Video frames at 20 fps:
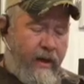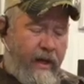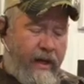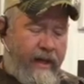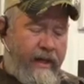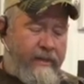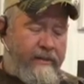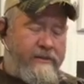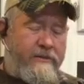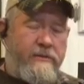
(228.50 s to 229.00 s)

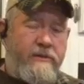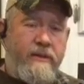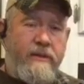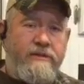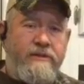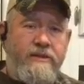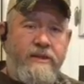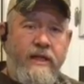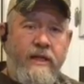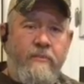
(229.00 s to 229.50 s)

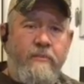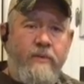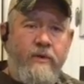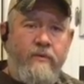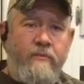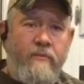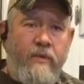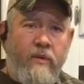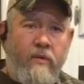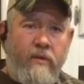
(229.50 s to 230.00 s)
It's
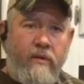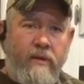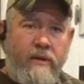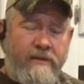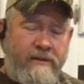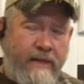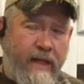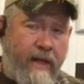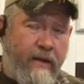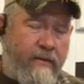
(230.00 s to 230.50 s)
tempered more.
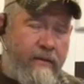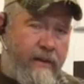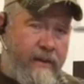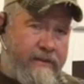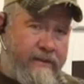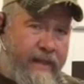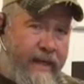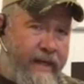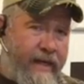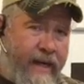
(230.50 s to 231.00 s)
It's
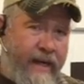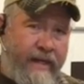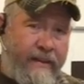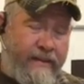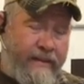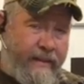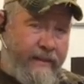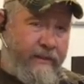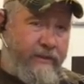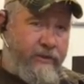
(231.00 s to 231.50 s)
got
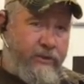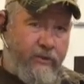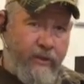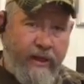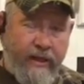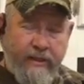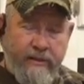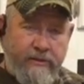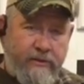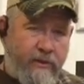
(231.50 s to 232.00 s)
19
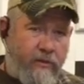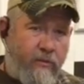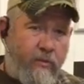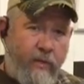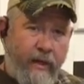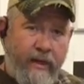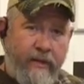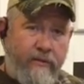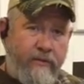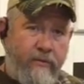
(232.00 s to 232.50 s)
strands that are
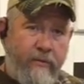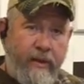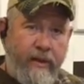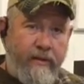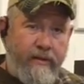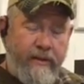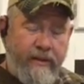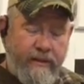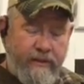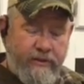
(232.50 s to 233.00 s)
wound
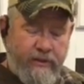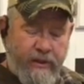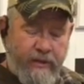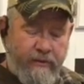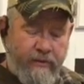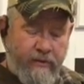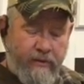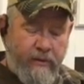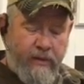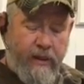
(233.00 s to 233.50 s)
around each
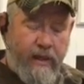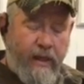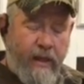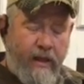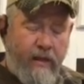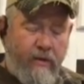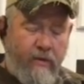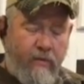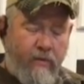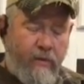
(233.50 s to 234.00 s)
other.
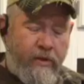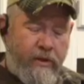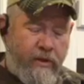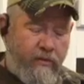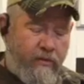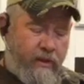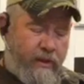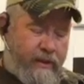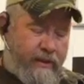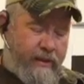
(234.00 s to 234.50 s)
When
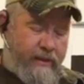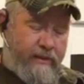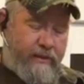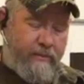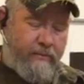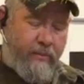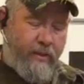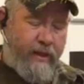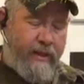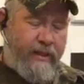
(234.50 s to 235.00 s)
you look at the
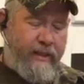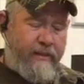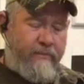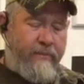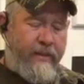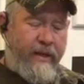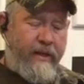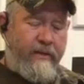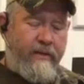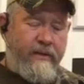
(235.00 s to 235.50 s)
break-in
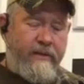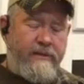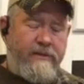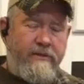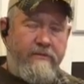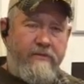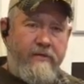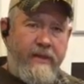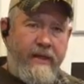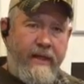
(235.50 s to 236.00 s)
poundage
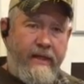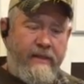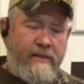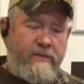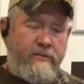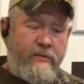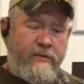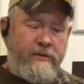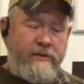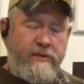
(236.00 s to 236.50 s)
of
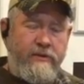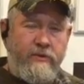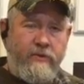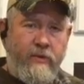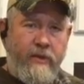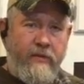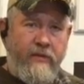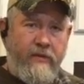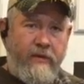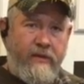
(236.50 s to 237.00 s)
this, which is
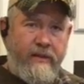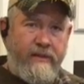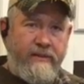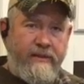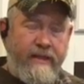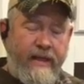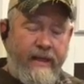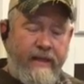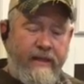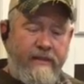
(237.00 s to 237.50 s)

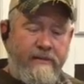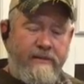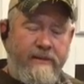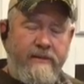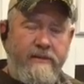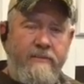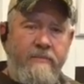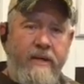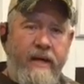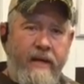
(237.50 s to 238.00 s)
3/32,
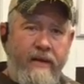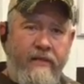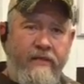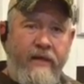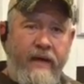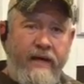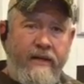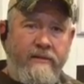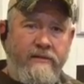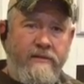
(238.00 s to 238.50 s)
that's about
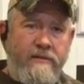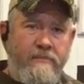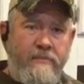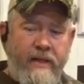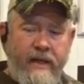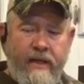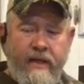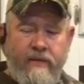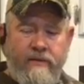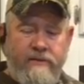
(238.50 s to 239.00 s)
1,000
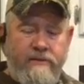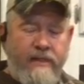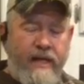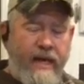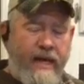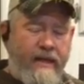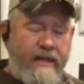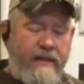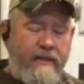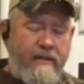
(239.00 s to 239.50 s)
pounds.
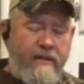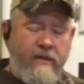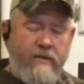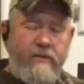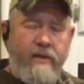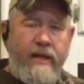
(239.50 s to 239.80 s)
I can go